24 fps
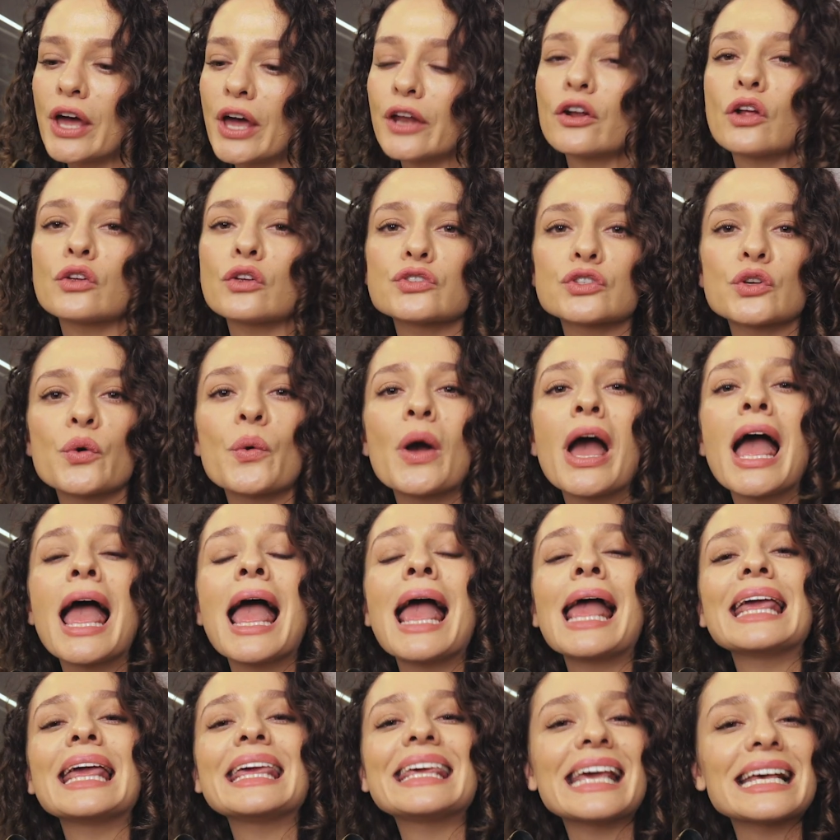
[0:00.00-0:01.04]
And also,
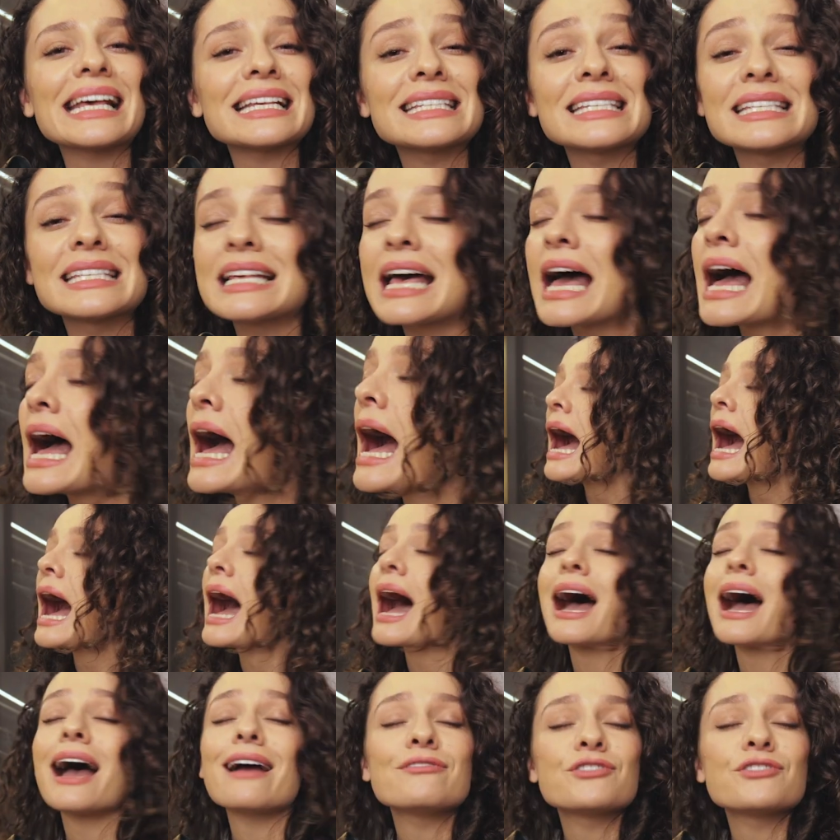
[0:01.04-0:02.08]
yes,
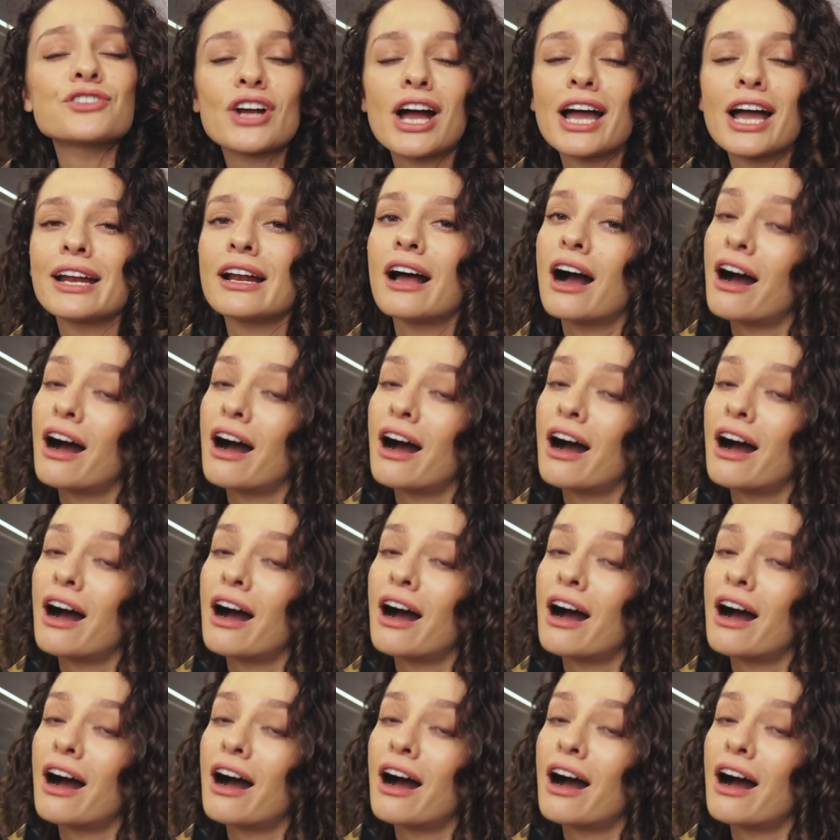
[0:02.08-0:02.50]
I've tried,